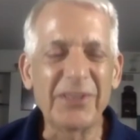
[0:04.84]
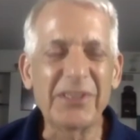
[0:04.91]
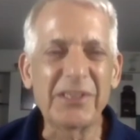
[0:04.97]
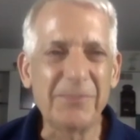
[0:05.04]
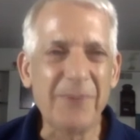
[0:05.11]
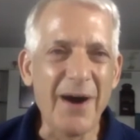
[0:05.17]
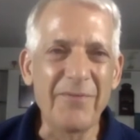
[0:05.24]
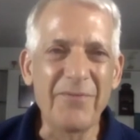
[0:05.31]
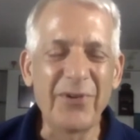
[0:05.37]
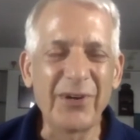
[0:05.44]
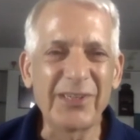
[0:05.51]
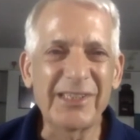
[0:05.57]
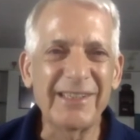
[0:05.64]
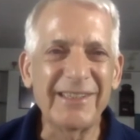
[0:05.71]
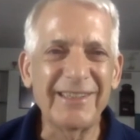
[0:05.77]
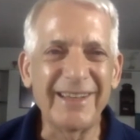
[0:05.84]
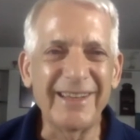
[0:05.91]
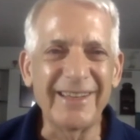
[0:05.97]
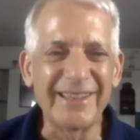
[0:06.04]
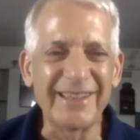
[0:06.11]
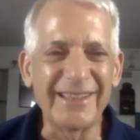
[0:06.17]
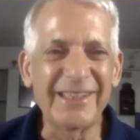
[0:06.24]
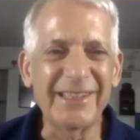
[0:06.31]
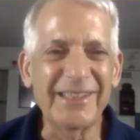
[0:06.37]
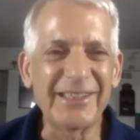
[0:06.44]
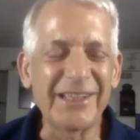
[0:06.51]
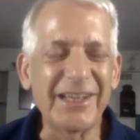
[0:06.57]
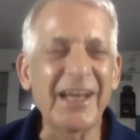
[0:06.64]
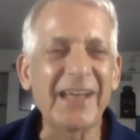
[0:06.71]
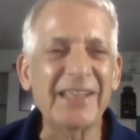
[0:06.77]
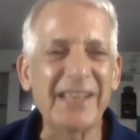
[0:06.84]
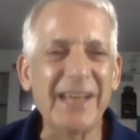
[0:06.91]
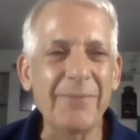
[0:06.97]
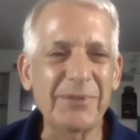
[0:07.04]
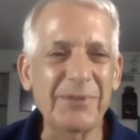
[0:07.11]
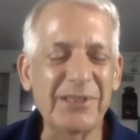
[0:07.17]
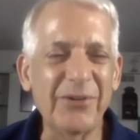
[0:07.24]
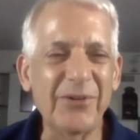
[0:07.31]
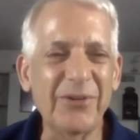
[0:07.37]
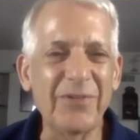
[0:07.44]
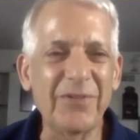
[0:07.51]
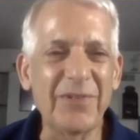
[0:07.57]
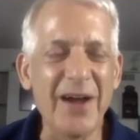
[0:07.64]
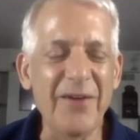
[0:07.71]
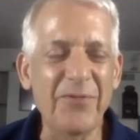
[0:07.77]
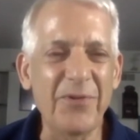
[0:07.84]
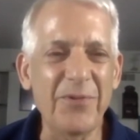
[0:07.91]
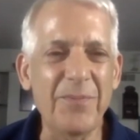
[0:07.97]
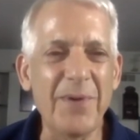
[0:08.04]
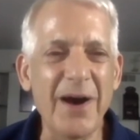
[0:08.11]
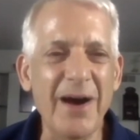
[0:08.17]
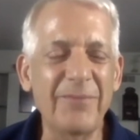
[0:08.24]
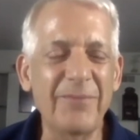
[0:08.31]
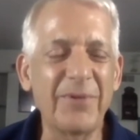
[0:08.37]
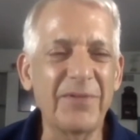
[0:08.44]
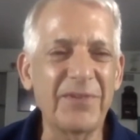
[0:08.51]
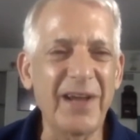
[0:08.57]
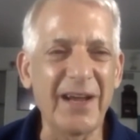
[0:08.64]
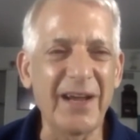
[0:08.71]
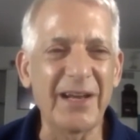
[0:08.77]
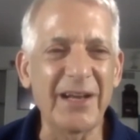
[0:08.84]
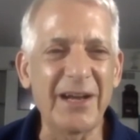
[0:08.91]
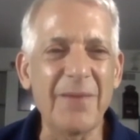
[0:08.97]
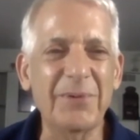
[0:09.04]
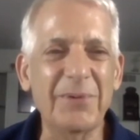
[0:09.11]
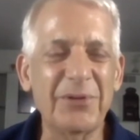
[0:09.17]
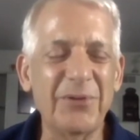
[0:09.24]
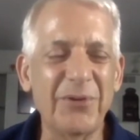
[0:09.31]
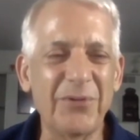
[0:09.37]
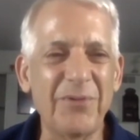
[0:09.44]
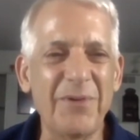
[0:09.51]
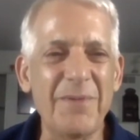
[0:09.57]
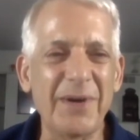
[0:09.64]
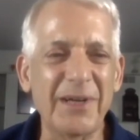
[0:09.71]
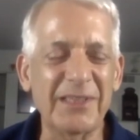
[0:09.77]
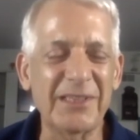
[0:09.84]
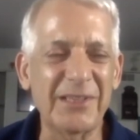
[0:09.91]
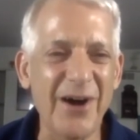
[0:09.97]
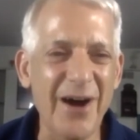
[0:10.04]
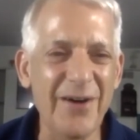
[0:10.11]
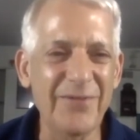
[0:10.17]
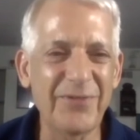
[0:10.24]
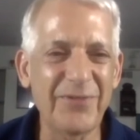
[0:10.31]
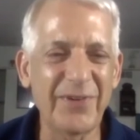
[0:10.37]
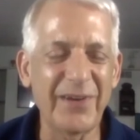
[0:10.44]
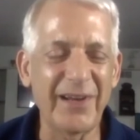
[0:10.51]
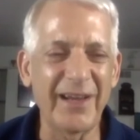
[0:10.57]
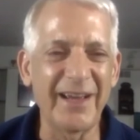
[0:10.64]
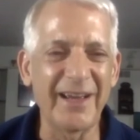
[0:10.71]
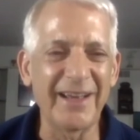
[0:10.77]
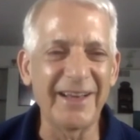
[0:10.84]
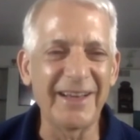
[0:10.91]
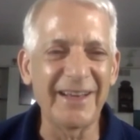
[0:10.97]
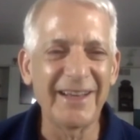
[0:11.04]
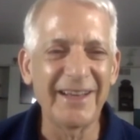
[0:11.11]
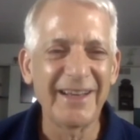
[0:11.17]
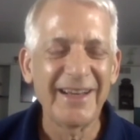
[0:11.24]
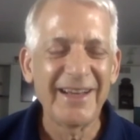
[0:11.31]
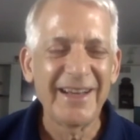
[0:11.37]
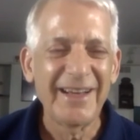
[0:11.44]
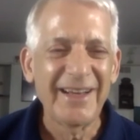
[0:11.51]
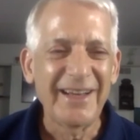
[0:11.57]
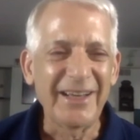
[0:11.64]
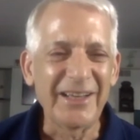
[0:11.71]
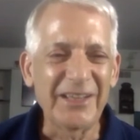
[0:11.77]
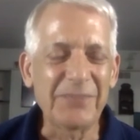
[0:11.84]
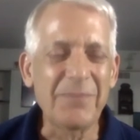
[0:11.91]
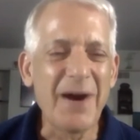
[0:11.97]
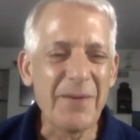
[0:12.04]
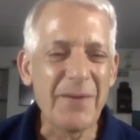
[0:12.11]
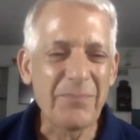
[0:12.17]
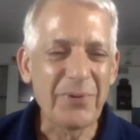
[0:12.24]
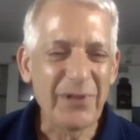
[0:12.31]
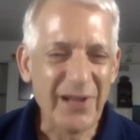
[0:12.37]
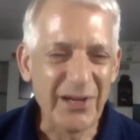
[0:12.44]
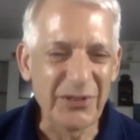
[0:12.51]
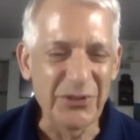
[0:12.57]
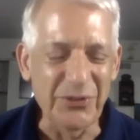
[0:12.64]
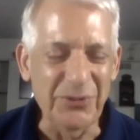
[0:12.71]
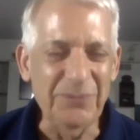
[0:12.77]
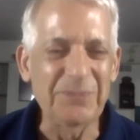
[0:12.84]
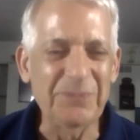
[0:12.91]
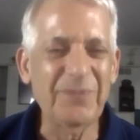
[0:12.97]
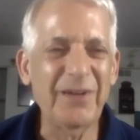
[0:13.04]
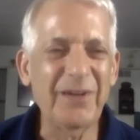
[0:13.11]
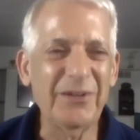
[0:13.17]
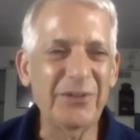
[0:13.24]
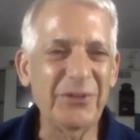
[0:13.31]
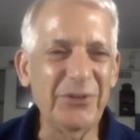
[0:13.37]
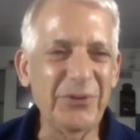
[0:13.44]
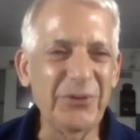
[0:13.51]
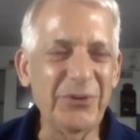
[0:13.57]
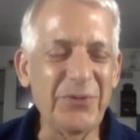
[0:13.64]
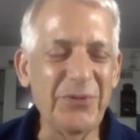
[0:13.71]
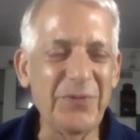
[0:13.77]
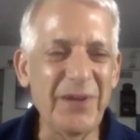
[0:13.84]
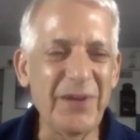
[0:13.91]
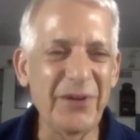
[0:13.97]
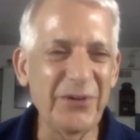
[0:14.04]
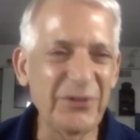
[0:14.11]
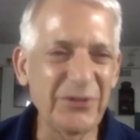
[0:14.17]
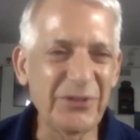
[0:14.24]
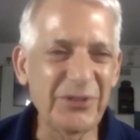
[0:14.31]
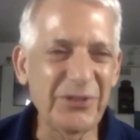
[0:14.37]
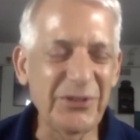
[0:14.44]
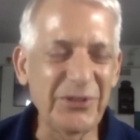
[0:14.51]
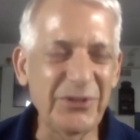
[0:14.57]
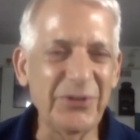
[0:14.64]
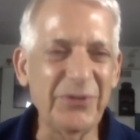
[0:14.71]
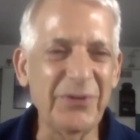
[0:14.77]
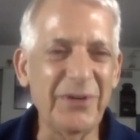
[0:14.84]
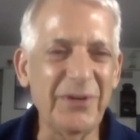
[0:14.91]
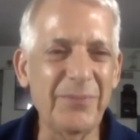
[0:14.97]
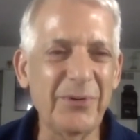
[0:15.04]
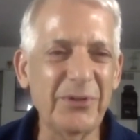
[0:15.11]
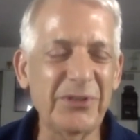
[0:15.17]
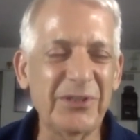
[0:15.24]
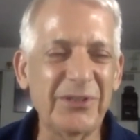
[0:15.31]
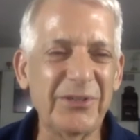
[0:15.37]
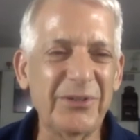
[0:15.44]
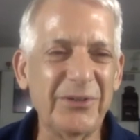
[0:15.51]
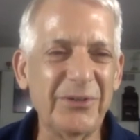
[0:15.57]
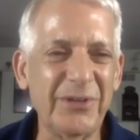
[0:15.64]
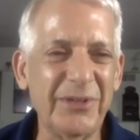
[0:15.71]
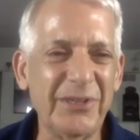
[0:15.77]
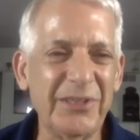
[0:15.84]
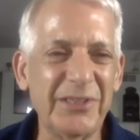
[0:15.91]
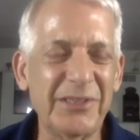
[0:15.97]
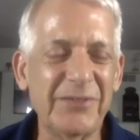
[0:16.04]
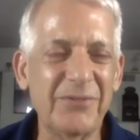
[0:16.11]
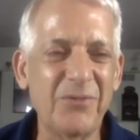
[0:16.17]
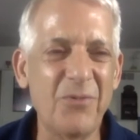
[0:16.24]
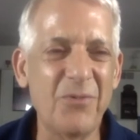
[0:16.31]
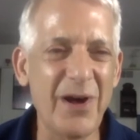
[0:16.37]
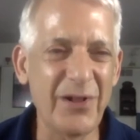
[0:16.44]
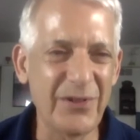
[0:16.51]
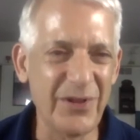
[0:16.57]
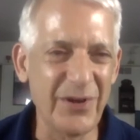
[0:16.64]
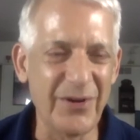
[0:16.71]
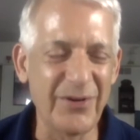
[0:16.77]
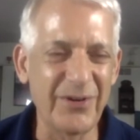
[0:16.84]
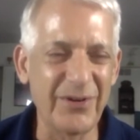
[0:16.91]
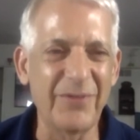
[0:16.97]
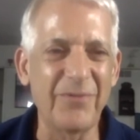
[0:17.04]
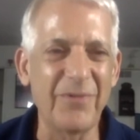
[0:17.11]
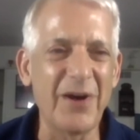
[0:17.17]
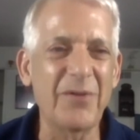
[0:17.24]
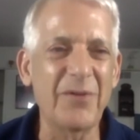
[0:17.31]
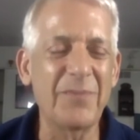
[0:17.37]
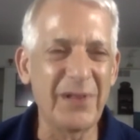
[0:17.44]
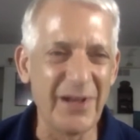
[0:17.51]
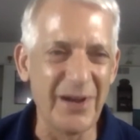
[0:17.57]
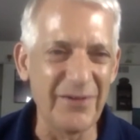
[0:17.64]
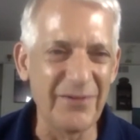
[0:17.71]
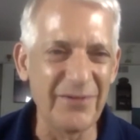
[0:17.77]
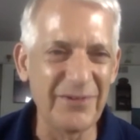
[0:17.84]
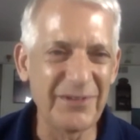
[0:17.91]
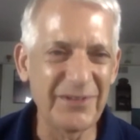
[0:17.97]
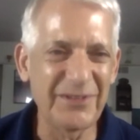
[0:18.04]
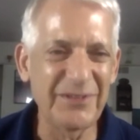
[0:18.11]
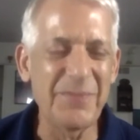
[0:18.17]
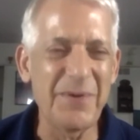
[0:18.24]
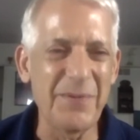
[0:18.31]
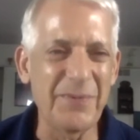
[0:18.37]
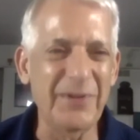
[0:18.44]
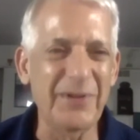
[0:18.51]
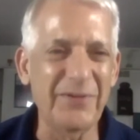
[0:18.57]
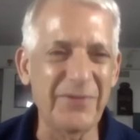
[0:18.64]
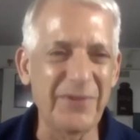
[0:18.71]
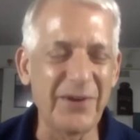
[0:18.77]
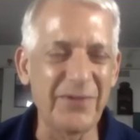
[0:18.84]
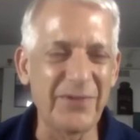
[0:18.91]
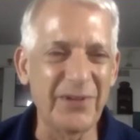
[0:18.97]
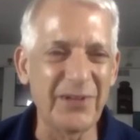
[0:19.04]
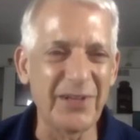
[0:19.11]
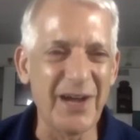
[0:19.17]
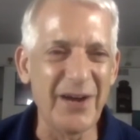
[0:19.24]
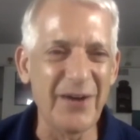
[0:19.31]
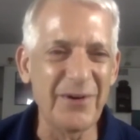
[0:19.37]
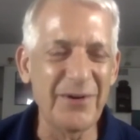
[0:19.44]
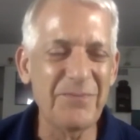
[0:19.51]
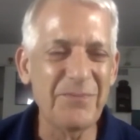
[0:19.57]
is Bob Ferguson, and this is the next episode of Life with Bob. We've taken a couple, 2 or 3 months off, and it's my pleasure to introduce to you a person who is well known and well beloved to people in Fairfield, Iowa,